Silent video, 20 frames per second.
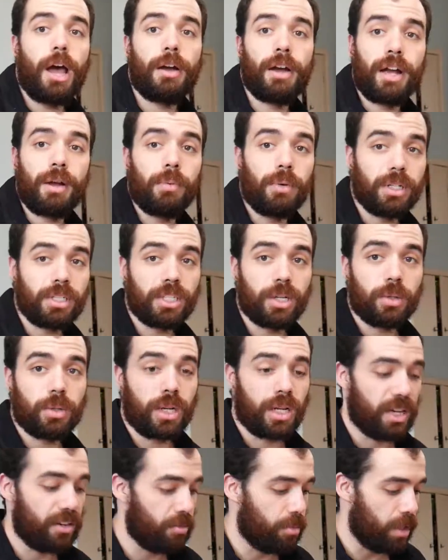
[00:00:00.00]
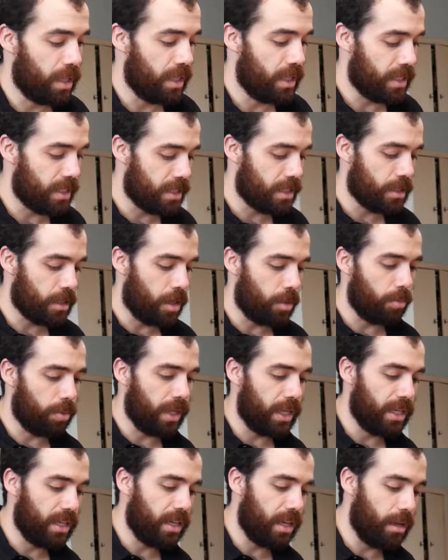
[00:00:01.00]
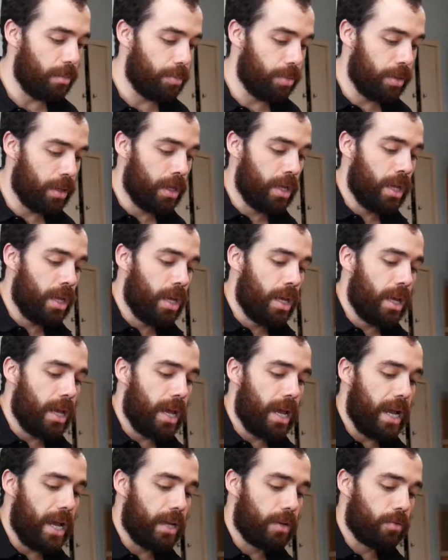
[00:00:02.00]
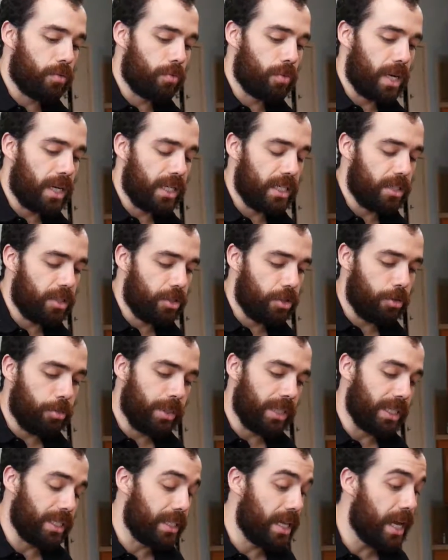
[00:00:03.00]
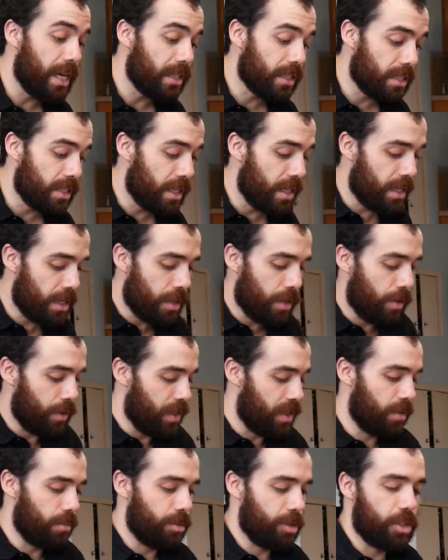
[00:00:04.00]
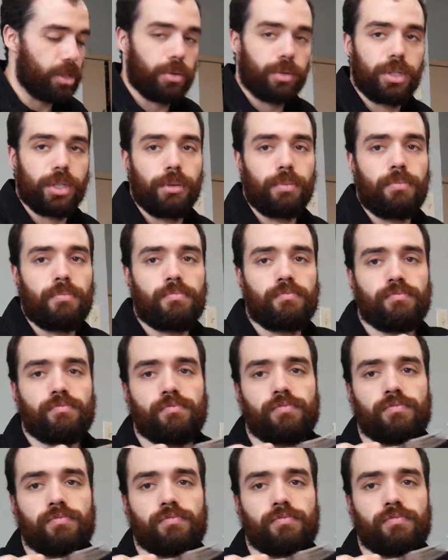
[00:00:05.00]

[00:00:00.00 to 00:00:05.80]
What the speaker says: Alright, what is going on everybody? This is all plated up and ready to be tasted. Oh here, let me show it to you.